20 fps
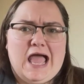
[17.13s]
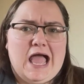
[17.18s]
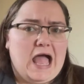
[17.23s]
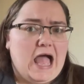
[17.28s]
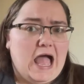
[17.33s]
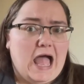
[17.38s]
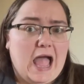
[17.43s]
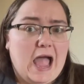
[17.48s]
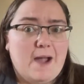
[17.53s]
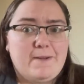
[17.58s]

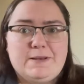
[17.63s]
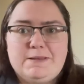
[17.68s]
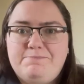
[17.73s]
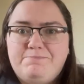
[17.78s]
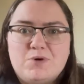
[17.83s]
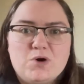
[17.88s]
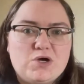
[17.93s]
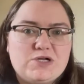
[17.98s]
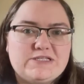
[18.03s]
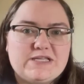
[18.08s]
how many
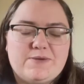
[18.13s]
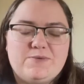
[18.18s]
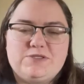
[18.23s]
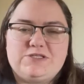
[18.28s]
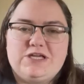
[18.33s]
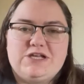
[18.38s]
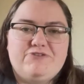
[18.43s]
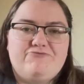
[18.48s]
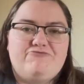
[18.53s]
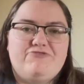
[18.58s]
books I was
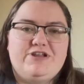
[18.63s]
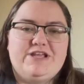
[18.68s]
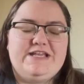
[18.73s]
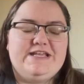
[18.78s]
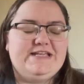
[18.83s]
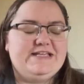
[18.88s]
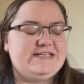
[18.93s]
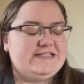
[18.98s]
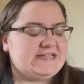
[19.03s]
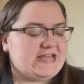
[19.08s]
gonna
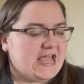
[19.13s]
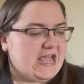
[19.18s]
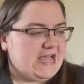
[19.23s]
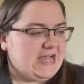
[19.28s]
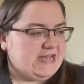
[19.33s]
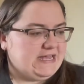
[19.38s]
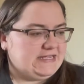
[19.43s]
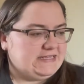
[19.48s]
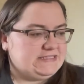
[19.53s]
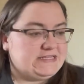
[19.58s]
read
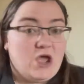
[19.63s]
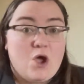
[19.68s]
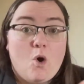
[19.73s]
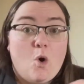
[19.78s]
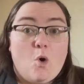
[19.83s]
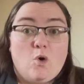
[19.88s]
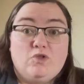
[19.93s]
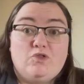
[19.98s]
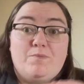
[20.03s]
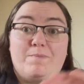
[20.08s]
and
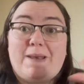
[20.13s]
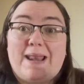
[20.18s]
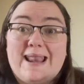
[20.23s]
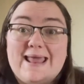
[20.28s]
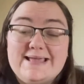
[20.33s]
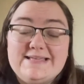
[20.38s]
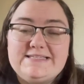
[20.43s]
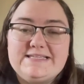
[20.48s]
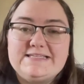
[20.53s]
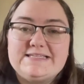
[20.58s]
all the
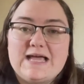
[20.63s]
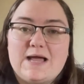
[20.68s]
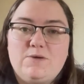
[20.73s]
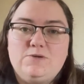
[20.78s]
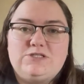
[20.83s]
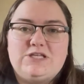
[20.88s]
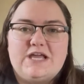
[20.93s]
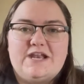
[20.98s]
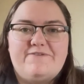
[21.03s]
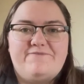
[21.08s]
places I
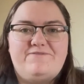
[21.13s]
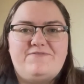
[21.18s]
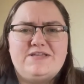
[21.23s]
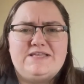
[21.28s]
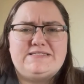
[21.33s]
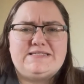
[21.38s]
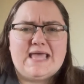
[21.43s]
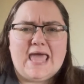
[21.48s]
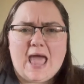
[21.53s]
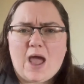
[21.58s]
was gonna
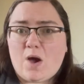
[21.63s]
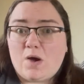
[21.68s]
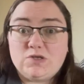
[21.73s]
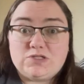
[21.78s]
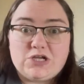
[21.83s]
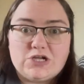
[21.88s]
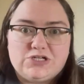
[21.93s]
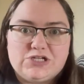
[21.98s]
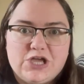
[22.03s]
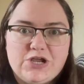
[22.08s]
visit, how I was
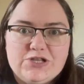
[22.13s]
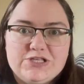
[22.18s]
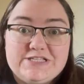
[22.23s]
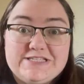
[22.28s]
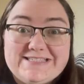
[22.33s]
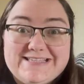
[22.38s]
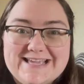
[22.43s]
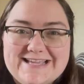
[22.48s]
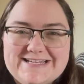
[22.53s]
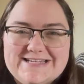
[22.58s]
gonna go to
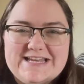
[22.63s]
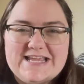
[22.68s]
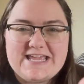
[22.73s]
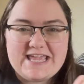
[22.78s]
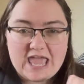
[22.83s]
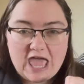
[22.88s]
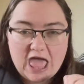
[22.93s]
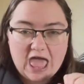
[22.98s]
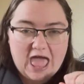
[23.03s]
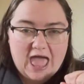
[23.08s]
Sydney